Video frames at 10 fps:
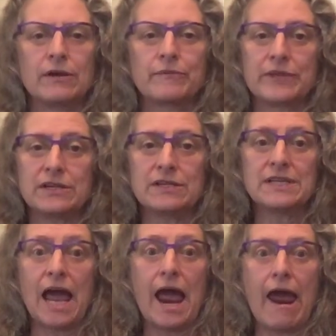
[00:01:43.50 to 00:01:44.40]
This is
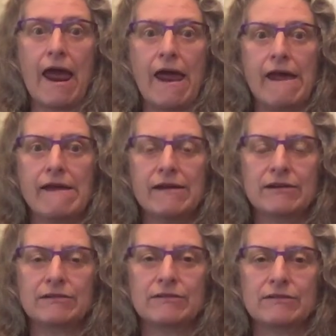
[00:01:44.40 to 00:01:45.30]
A.
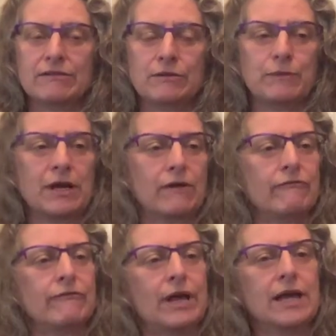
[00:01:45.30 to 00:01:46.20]
Make a
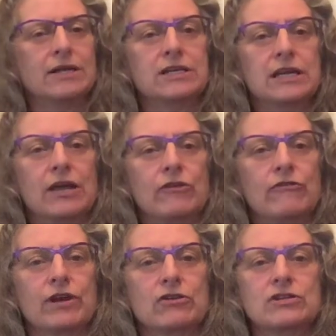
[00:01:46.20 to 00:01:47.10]
hand together,
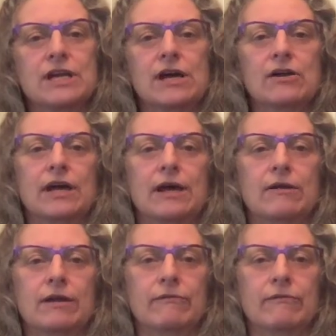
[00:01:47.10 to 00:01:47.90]
fingers down, and